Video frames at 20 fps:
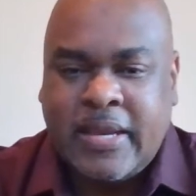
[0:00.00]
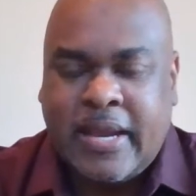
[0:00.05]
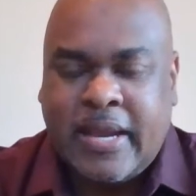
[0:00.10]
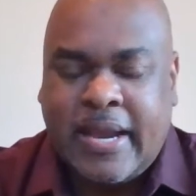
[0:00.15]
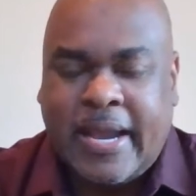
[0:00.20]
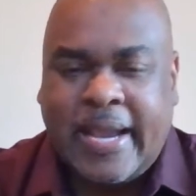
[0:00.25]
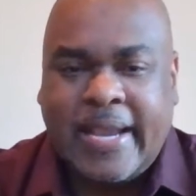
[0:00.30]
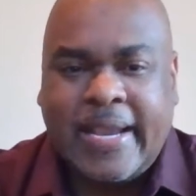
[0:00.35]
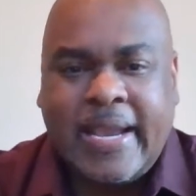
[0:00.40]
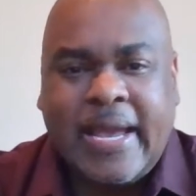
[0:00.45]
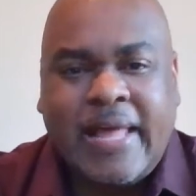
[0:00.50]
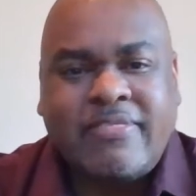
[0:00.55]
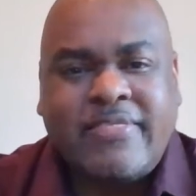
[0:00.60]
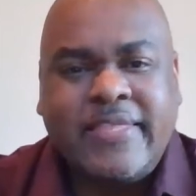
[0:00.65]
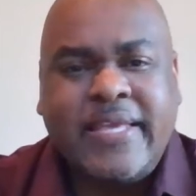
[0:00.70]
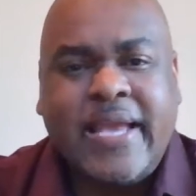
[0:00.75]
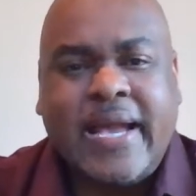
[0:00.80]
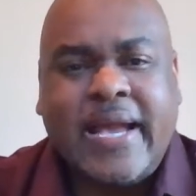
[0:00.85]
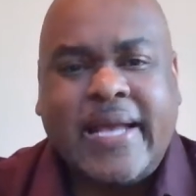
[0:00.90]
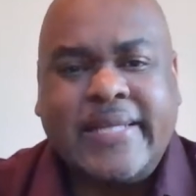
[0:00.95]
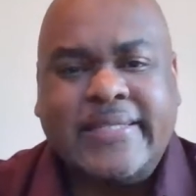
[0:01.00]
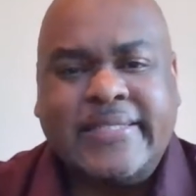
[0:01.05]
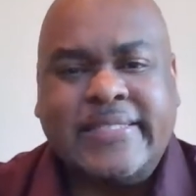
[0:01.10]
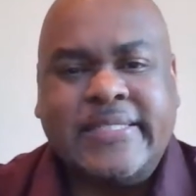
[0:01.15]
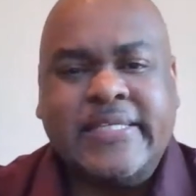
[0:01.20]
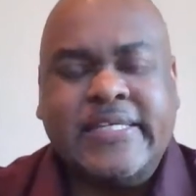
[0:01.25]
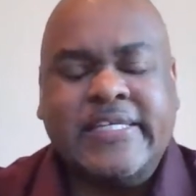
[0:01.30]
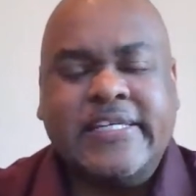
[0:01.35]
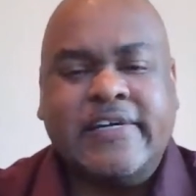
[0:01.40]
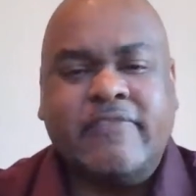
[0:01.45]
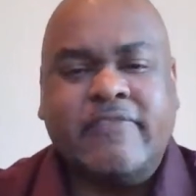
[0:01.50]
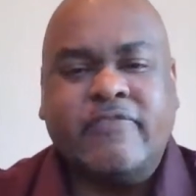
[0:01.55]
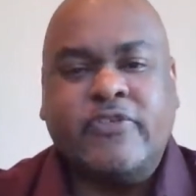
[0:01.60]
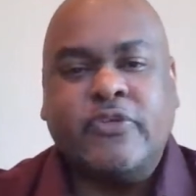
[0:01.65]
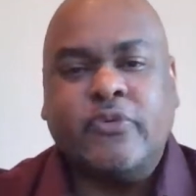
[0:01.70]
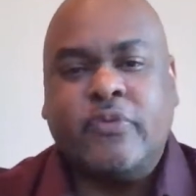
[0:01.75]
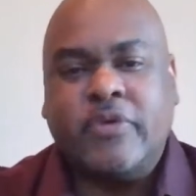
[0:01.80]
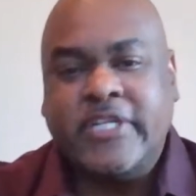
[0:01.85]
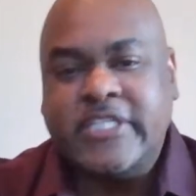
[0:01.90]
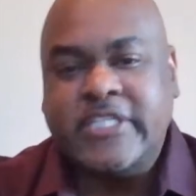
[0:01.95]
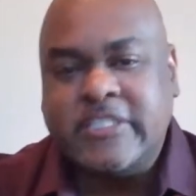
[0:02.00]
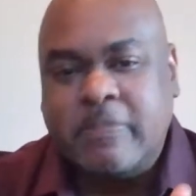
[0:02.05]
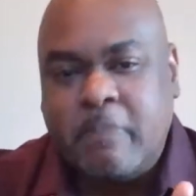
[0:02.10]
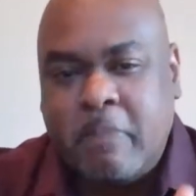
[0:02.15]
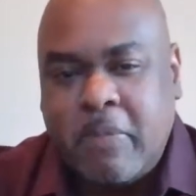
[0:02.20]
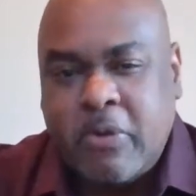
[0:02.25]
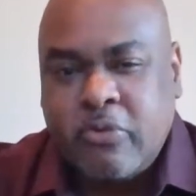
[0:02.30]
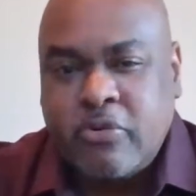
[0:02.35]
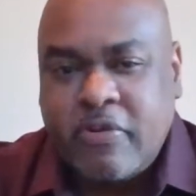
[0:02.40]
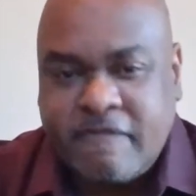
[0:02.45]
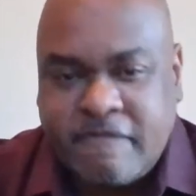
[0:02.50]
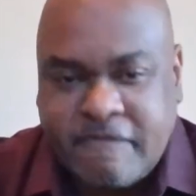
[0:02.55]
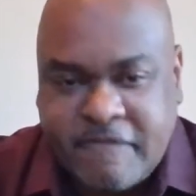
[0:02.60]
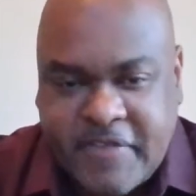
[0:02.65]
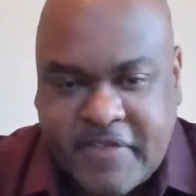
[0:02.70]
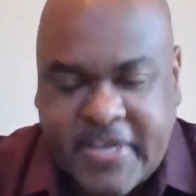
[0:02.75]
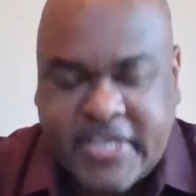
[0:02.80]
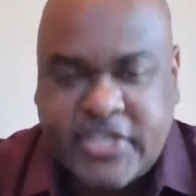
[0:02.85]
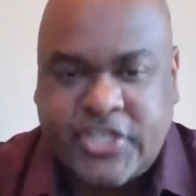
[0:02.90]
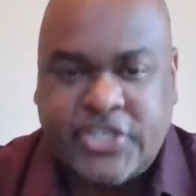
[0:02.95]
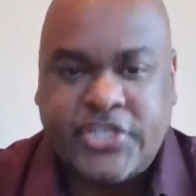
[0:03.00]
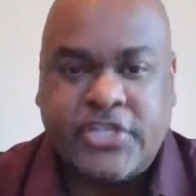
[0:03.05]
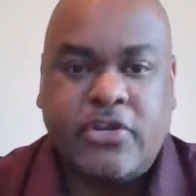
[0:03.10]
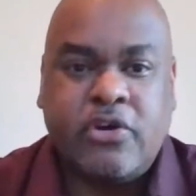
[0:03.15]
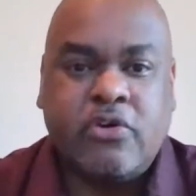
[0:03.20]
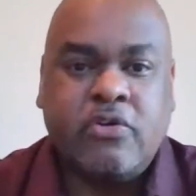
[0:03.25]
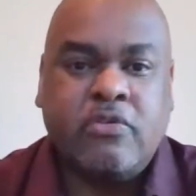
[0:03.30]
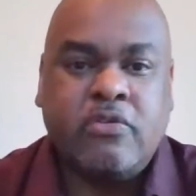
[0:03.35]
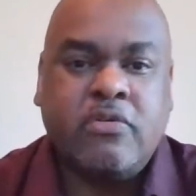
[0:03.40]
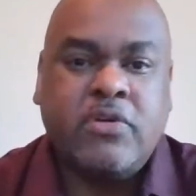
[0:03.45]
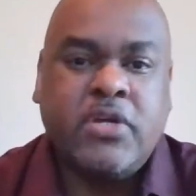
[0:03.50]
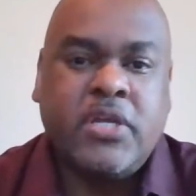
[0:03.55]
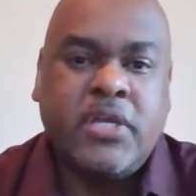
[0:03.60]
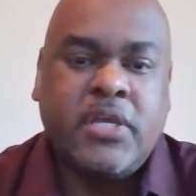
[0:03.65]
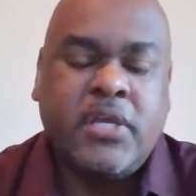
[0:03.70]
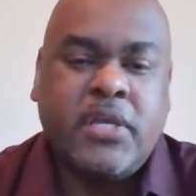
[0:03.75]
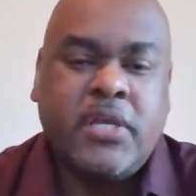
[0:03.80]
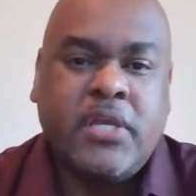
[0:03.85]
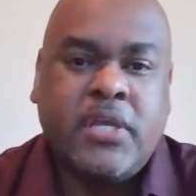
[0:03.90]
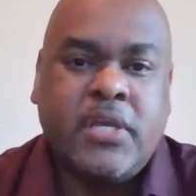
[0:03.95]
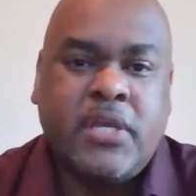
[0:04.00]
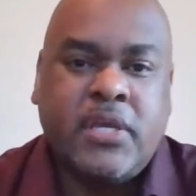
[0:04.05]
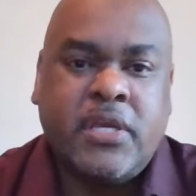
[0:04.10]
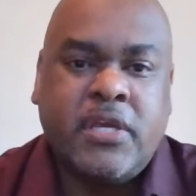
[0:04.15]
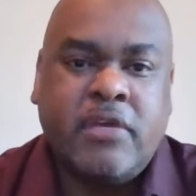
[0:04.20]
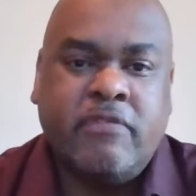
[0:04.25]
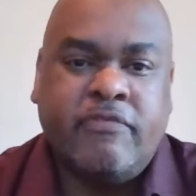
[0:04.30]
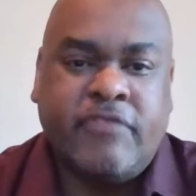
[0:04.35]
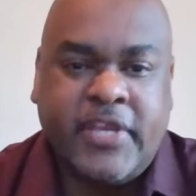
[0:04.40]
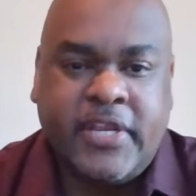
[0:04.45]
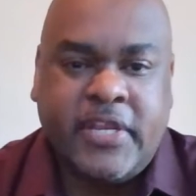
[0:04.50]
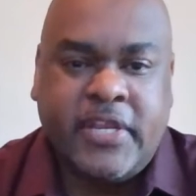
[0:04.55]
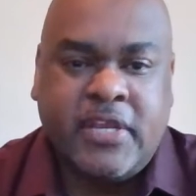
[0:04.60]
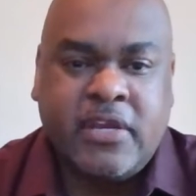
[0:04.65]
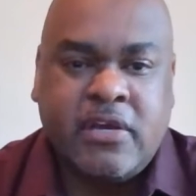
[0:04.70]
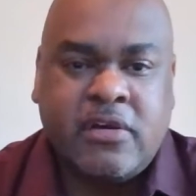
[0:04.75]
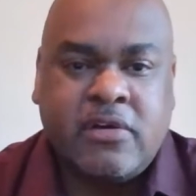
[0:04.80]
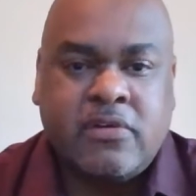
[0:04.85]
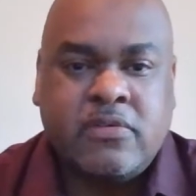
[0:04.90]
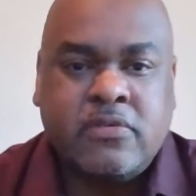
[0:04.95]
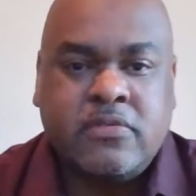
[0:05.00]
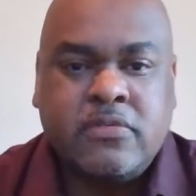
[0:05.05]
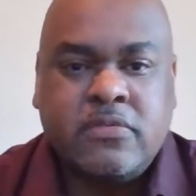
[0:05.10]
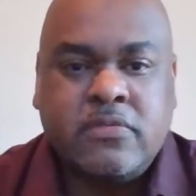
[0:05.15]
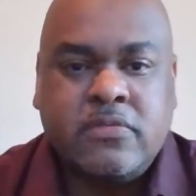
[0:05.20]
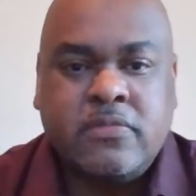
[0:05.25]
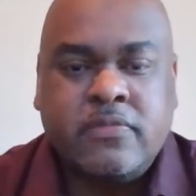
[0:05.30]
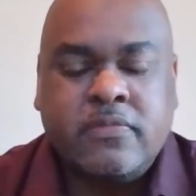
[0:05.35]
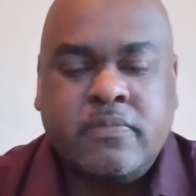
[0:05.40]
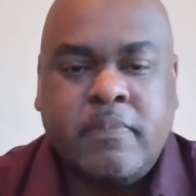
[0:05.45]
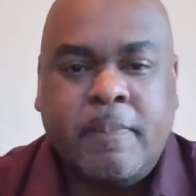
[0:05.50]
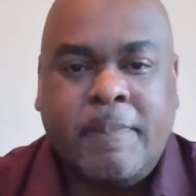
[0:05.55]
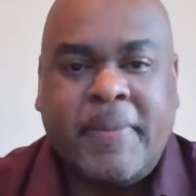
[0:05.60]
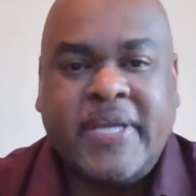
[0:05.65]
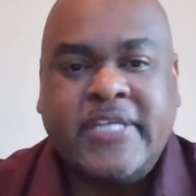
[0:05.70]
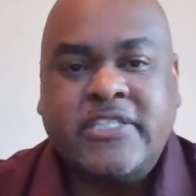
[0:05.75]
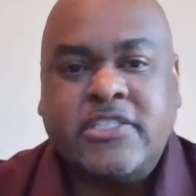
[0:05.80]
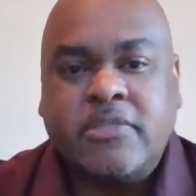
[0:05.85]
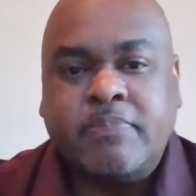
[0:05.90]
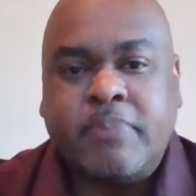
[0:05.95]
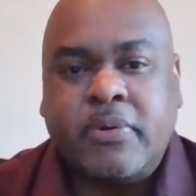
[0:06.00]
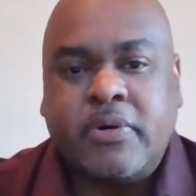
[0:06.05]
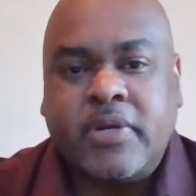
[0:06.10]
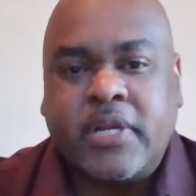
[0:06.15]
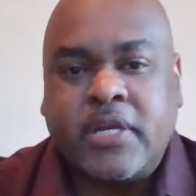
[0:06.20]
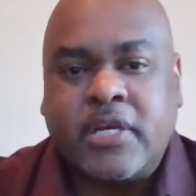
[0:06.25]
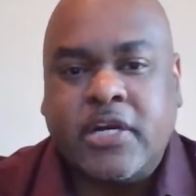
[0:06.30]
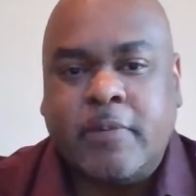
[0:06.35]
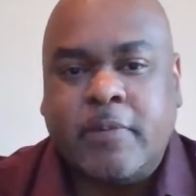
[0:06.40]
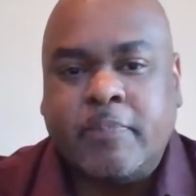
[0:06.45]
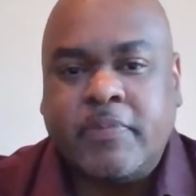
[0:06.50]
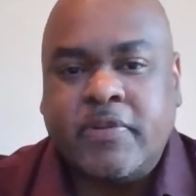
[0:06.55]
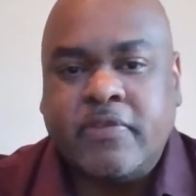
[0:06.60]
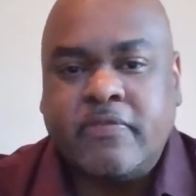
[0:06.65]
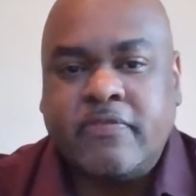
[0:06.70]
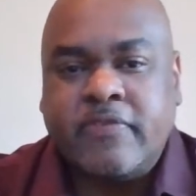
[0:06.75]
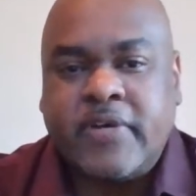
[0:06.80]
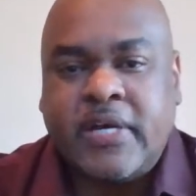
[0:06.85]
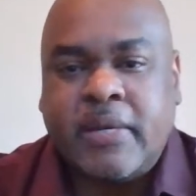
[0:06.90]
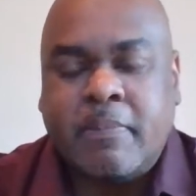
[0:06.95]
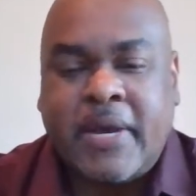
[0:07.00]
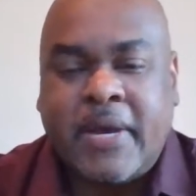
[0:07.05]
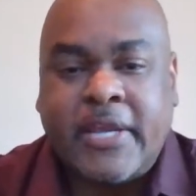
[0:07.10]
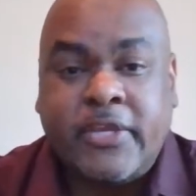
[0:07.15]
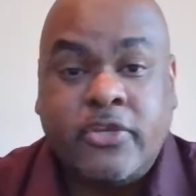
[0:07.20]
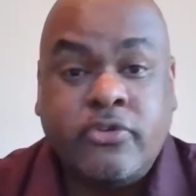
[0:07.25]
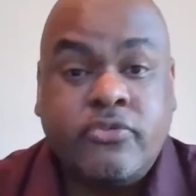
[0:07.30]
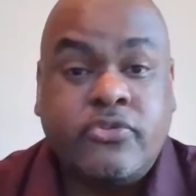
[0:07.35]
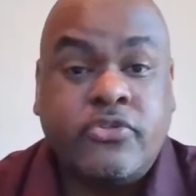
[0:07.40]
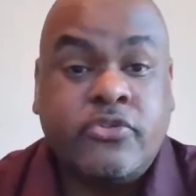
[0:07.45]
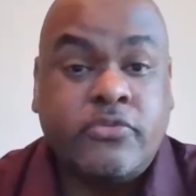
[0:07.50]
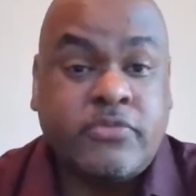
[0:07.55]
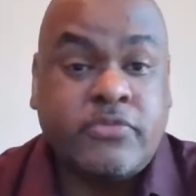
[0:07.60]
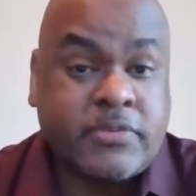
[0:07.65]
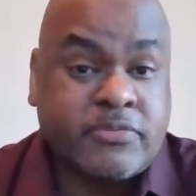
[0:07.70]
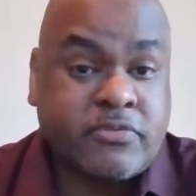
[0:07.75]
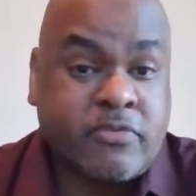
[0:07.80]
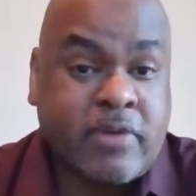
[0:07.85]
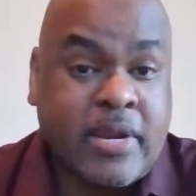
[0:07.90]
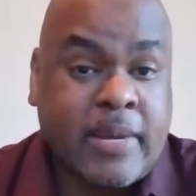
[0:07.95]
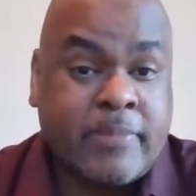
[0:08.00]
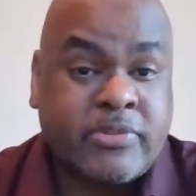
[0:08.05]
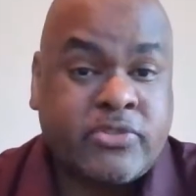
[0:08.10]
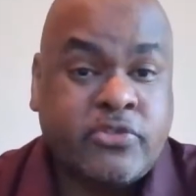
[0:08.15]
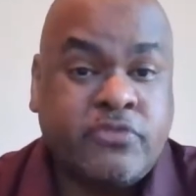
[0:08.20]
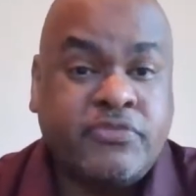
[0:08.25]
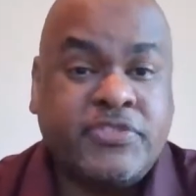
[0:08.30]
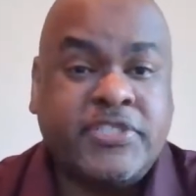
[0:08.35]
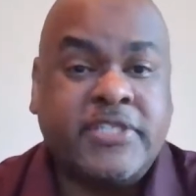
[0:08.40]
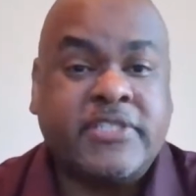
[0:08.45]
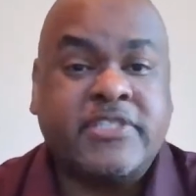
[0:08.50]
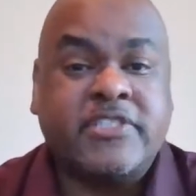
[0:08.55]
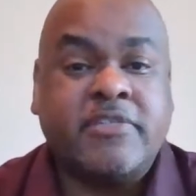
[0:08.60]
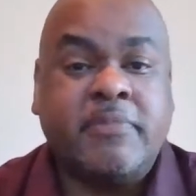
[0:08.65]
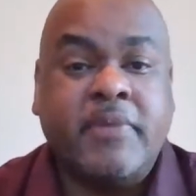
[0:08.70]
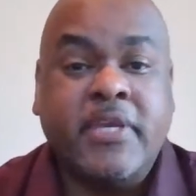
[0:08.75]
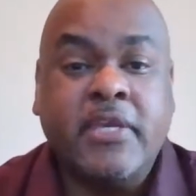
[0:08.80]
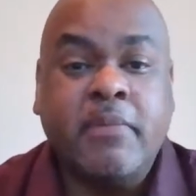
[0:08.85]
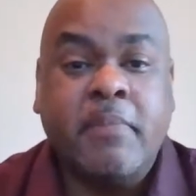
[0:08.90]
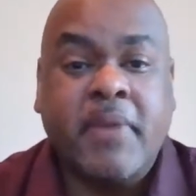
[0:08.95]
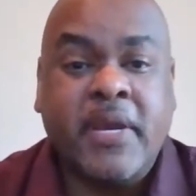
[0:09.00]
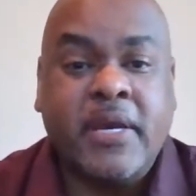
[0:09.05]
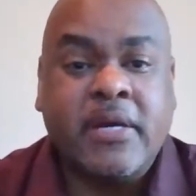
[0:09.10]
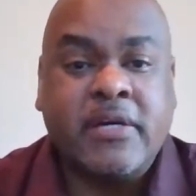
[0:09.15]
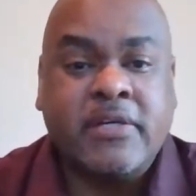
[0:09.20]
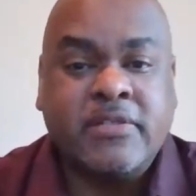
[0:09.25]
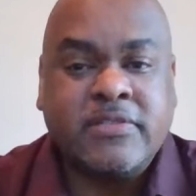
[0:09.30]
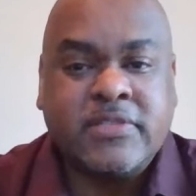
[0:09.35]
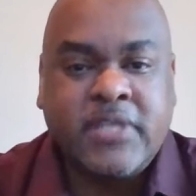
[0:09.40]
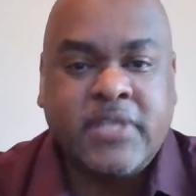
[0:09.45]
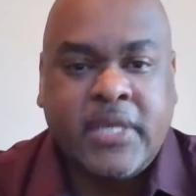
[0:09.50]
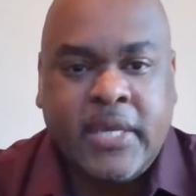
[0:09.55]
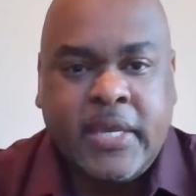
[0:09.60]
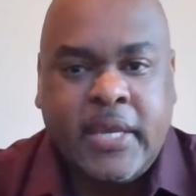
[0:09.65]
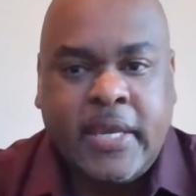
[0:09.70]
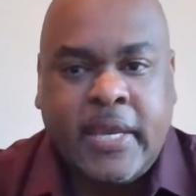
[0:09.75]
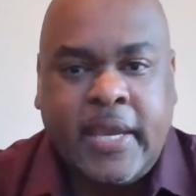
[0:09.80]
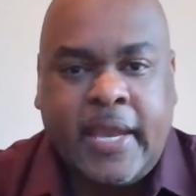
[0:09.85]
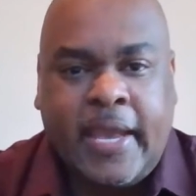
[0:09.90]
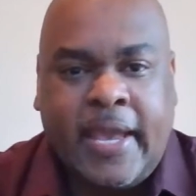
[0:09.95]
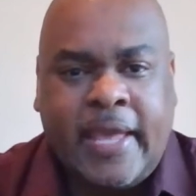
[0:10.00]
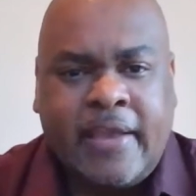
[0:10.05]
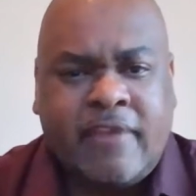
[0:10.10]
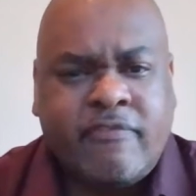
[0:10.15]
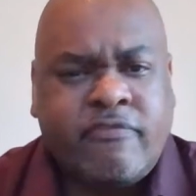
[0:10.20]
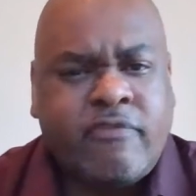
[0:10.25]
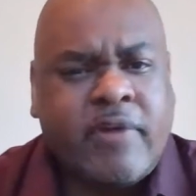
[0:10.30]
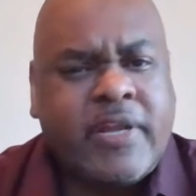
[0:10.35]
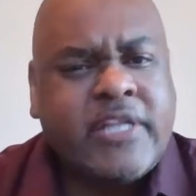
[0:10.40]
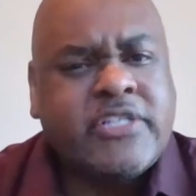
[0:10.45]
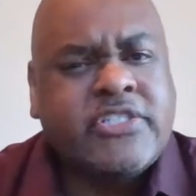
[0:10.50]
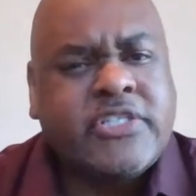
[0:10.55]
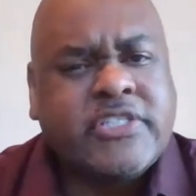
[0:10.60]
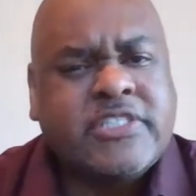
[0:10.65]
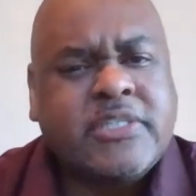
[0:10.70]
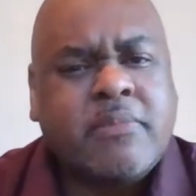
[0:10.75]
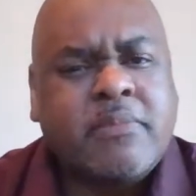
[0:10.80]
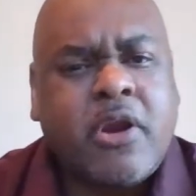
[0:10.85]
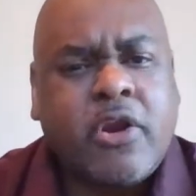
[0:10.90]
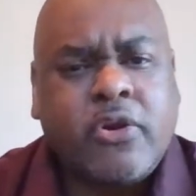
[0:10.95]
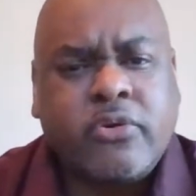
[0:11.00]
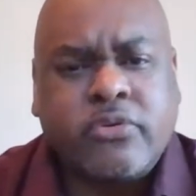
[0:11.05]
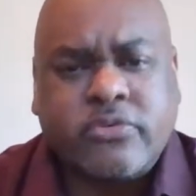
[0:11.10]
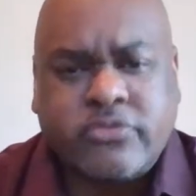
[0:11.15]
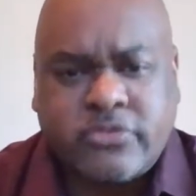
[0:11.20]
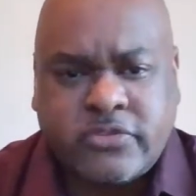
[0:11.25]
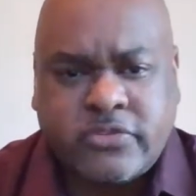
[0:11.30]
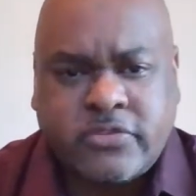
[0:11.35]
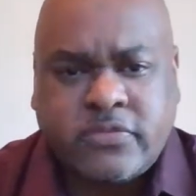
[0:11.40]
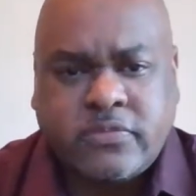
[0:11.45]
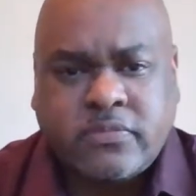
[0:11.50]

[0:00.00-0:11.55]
I got the idea of doing this motivational video based upon a couple of uh, my YouTube subscribers who sent some emails and have run into some hurdles.